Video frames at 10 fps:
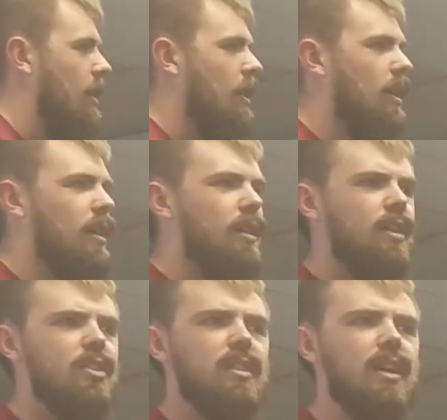uh, they
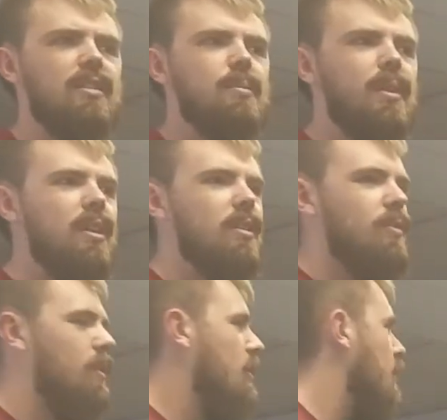just yeah, got subpoenaed
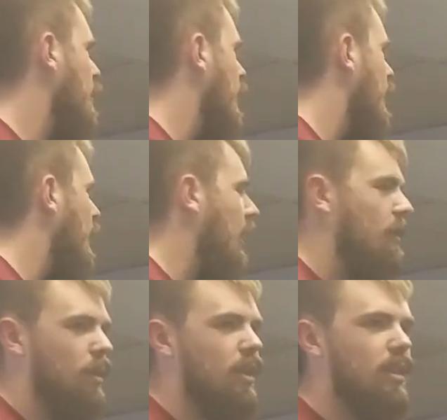bank, for so. like
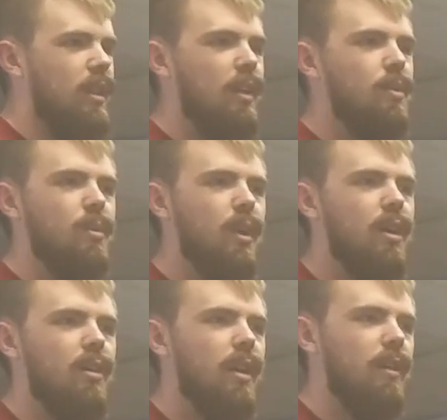every every
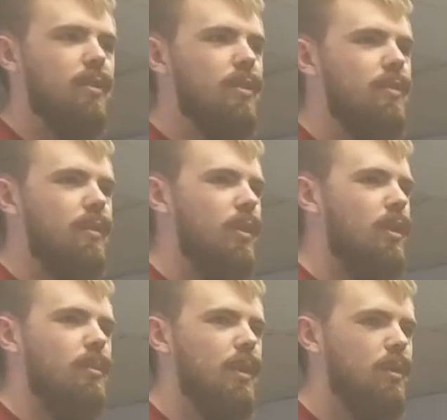record ever for
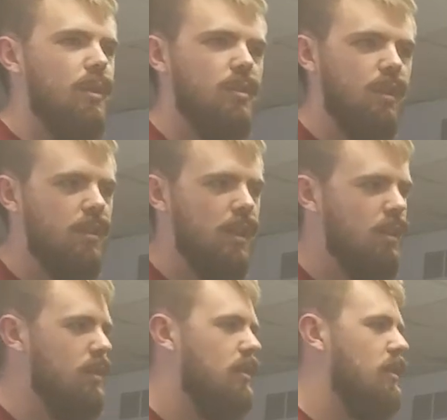all the Bitcoin
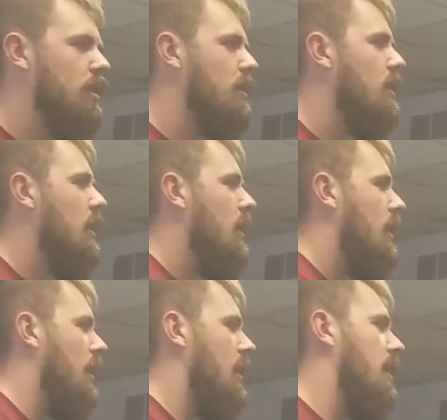transactions. So,
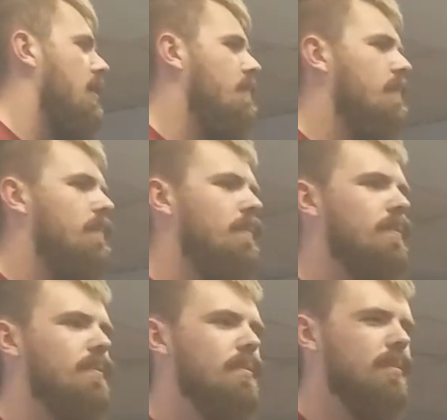um,
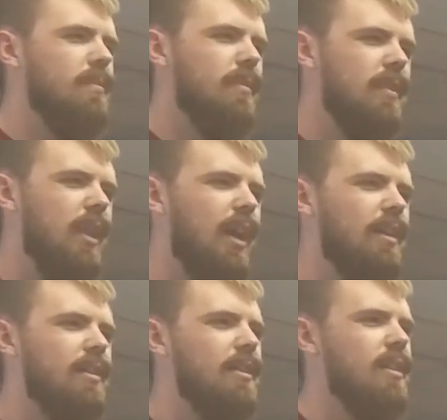
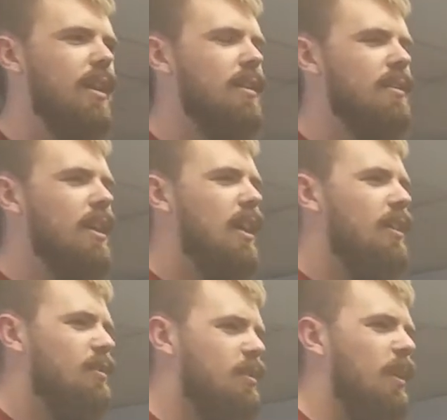not yeah,
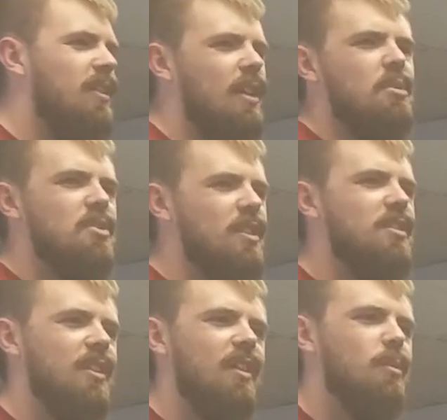depends on how much
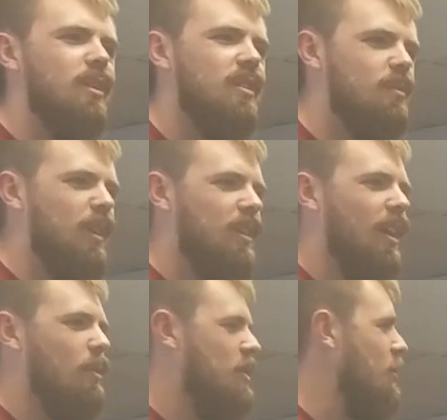trust your government, depending on
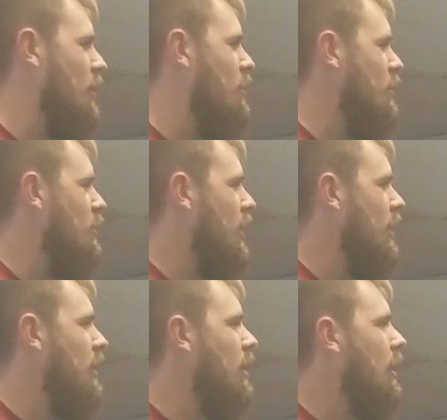how much you want to put your money
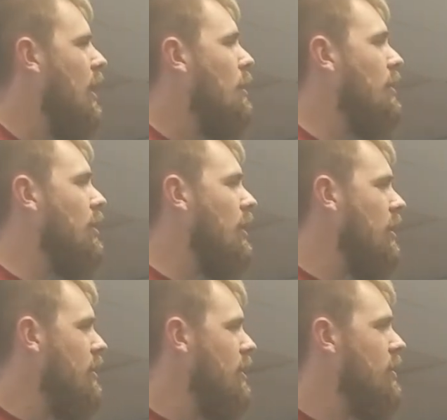in there. But there
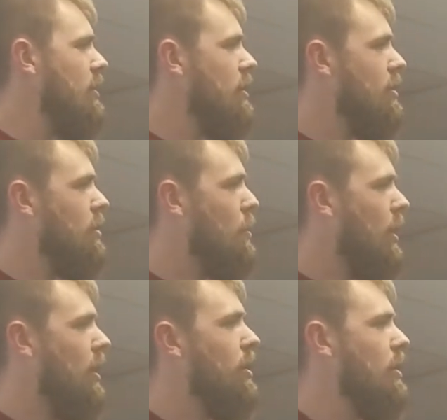are there's also
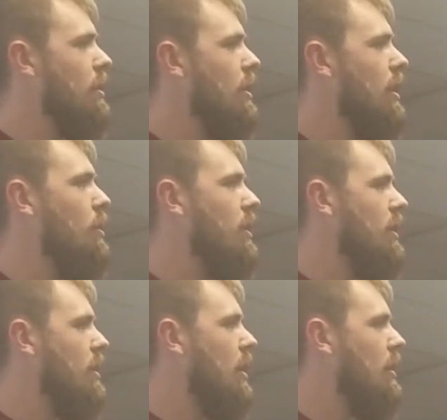one other uh, one
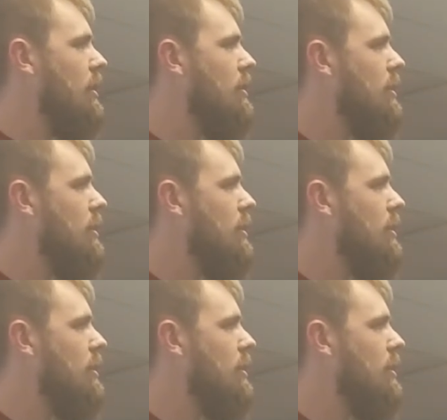that's not on this